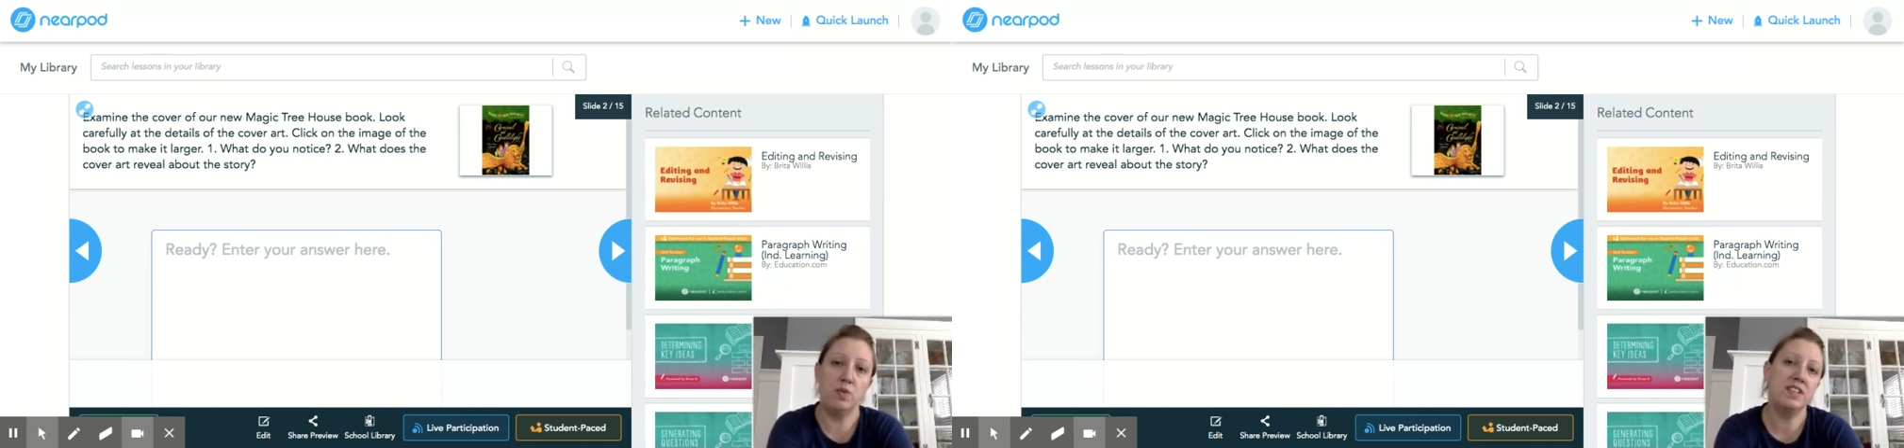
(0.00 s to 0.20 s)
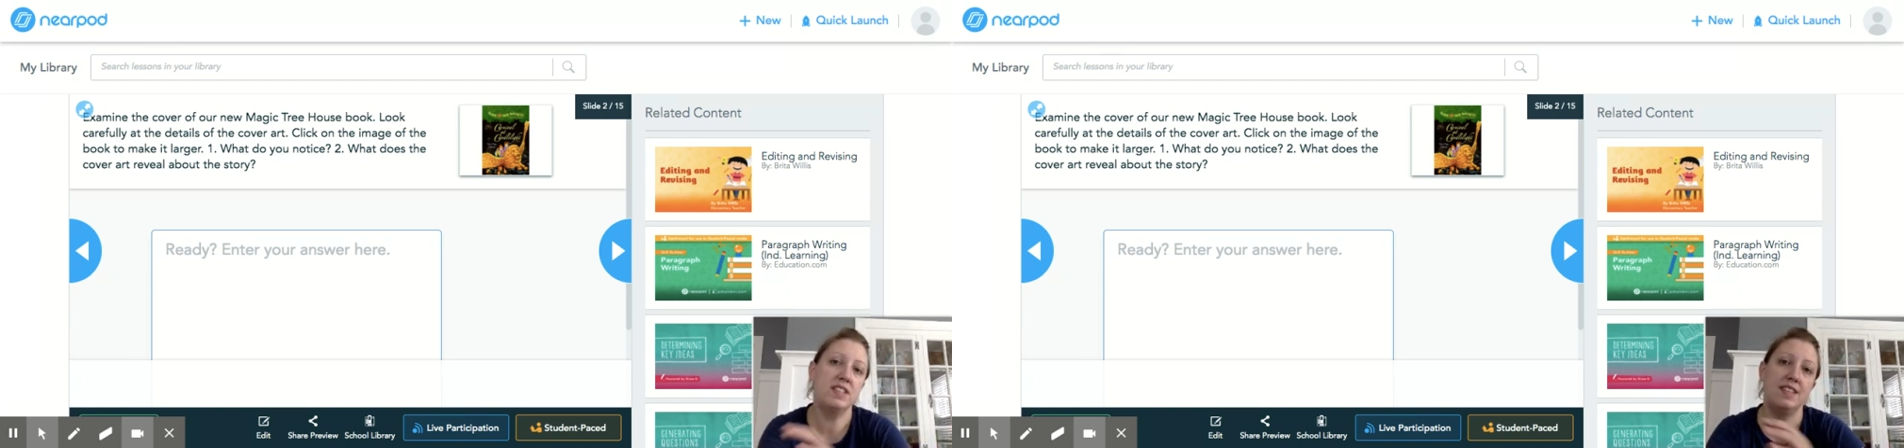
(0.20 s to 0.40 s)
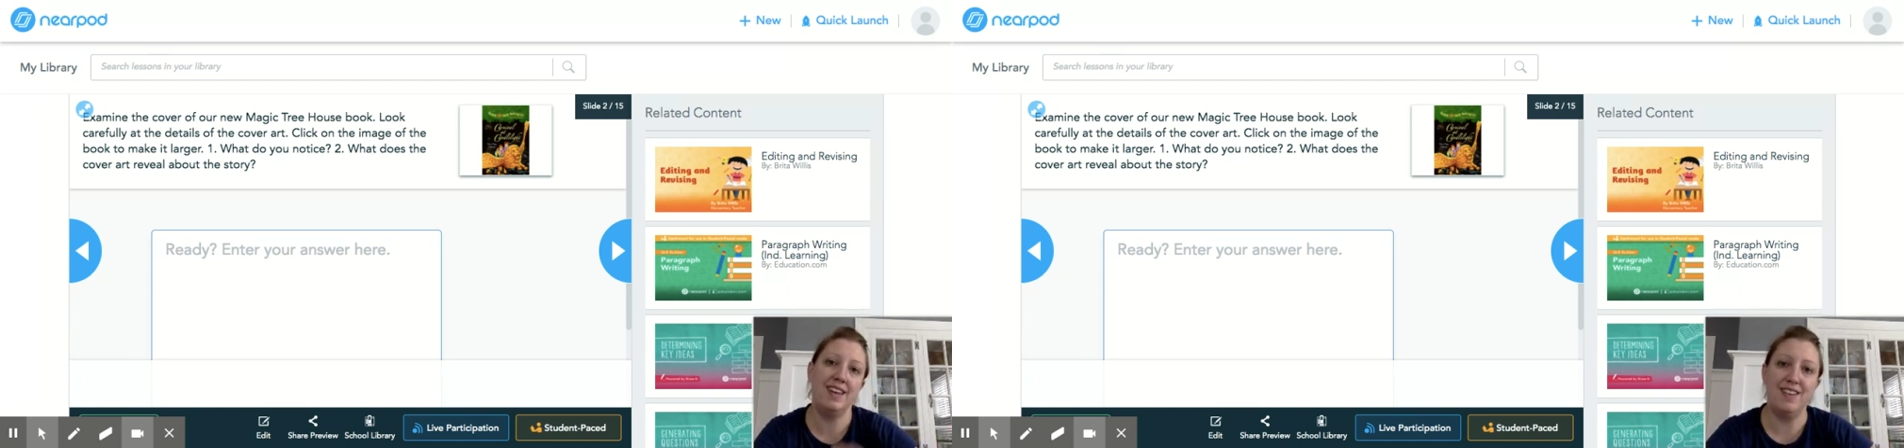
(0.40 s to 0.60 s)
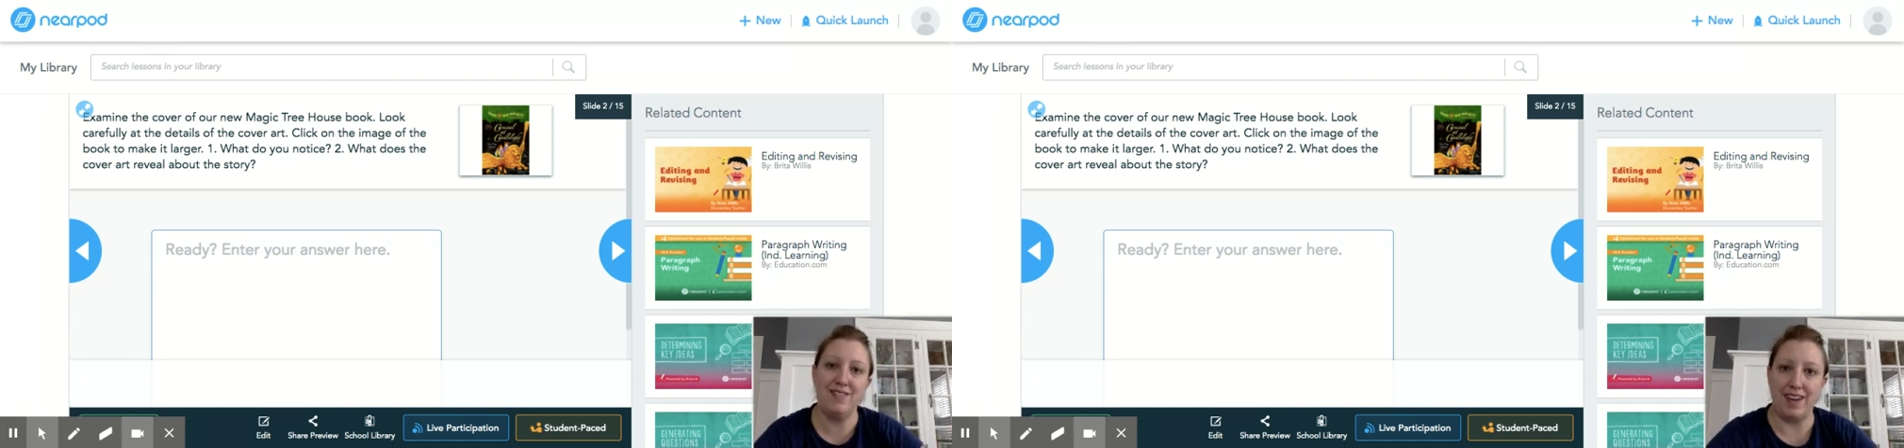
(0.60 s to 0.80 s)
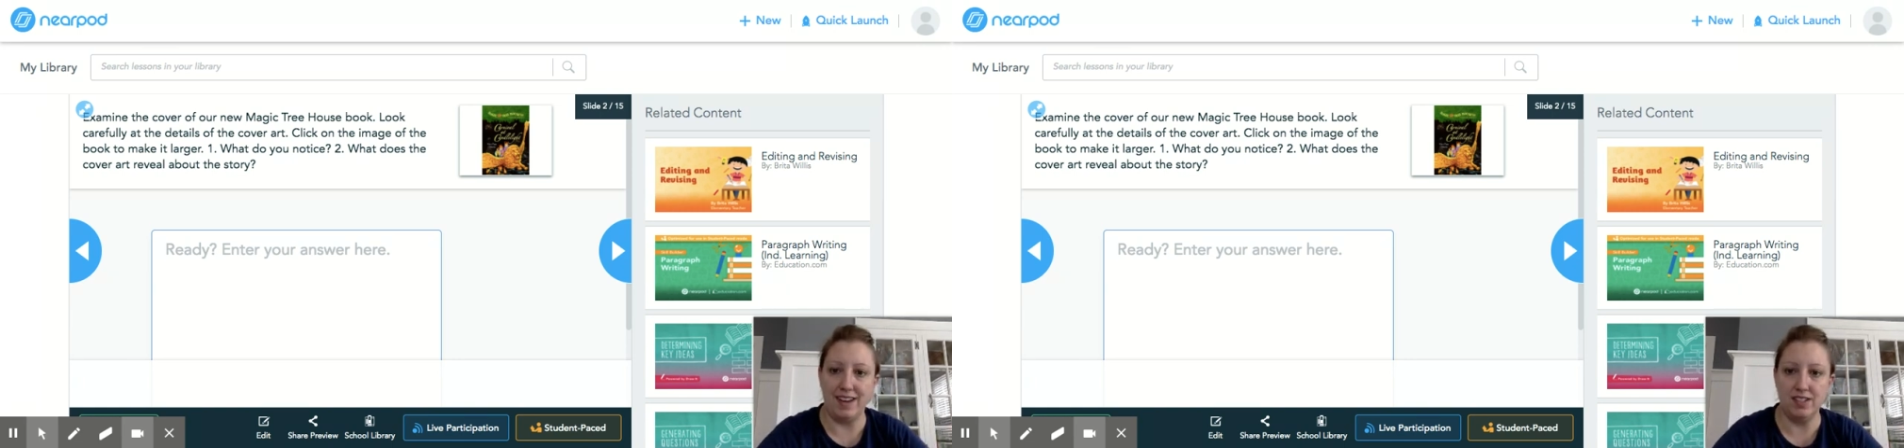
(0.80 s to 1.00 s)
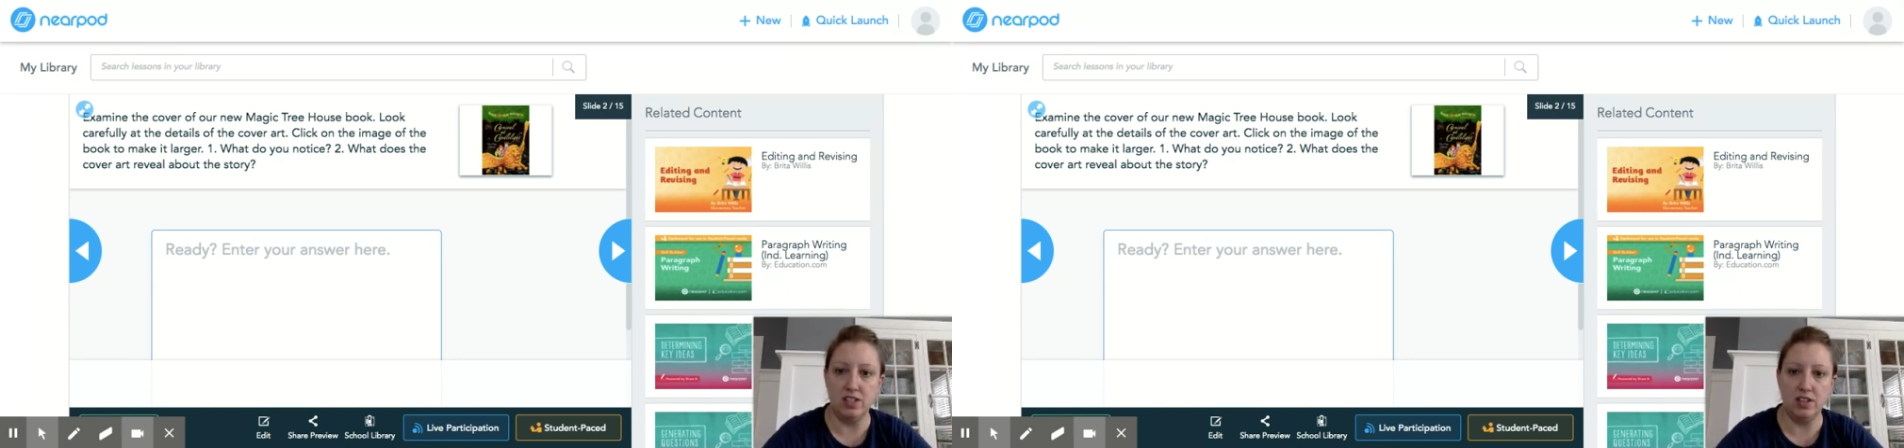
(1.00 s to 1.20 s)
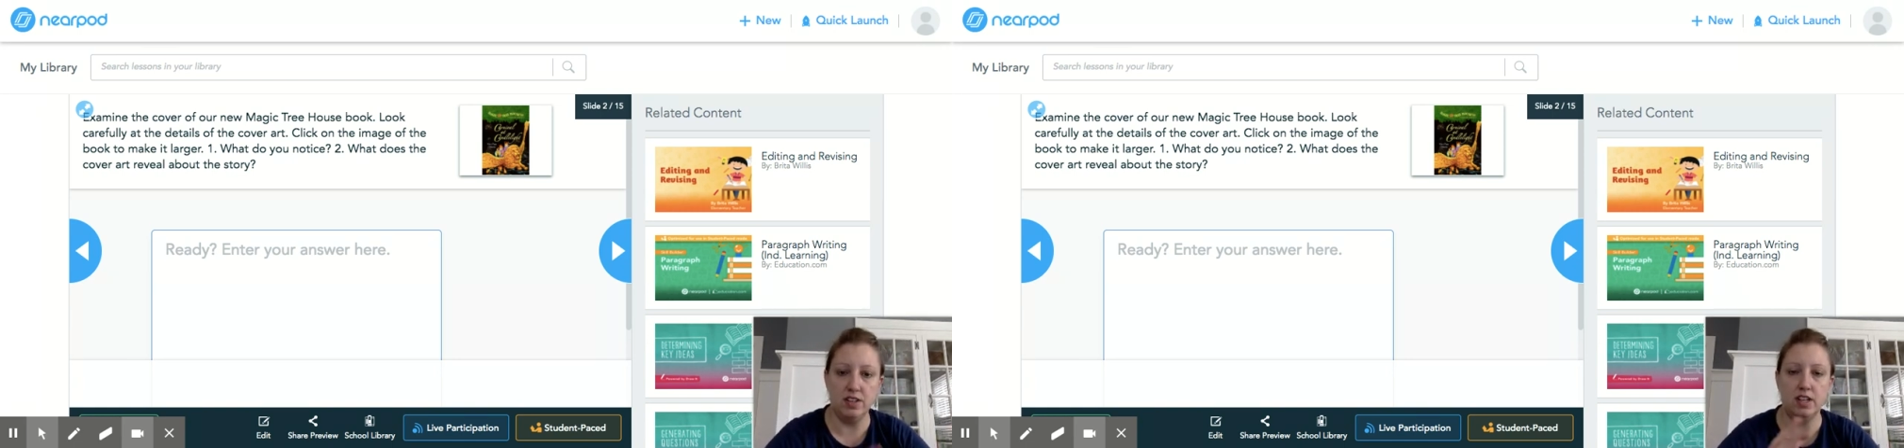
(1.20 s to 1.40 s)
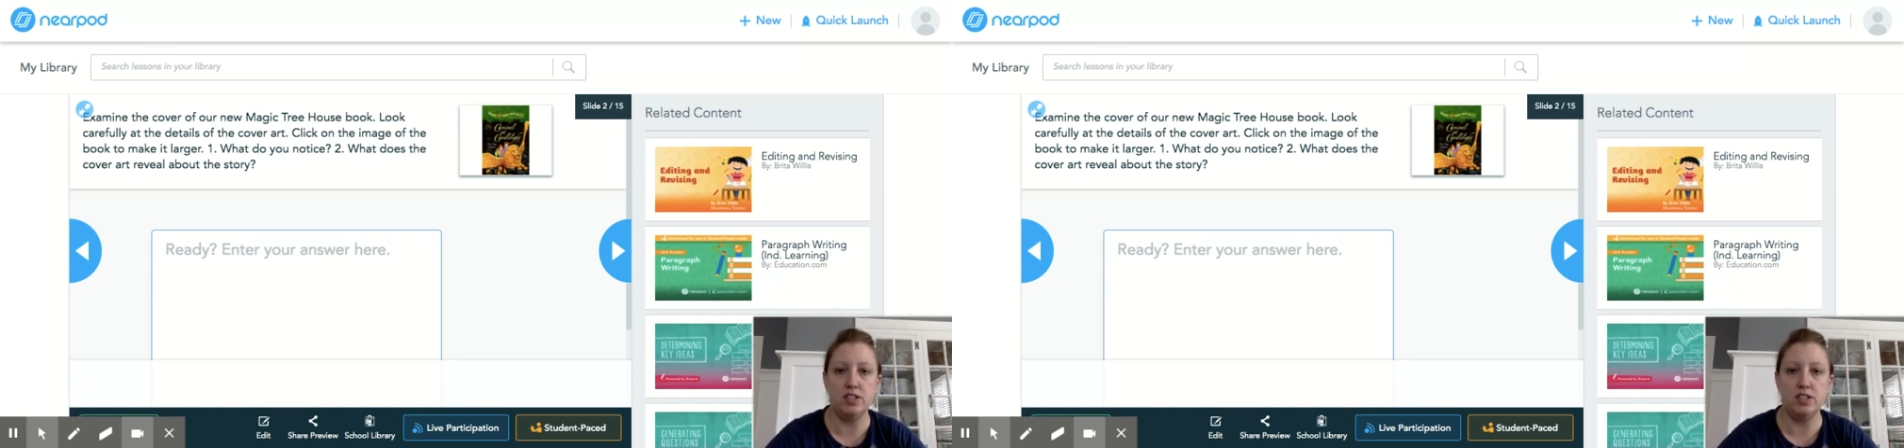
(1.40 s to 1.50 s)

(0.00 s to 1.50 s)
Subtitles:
Once they've answered,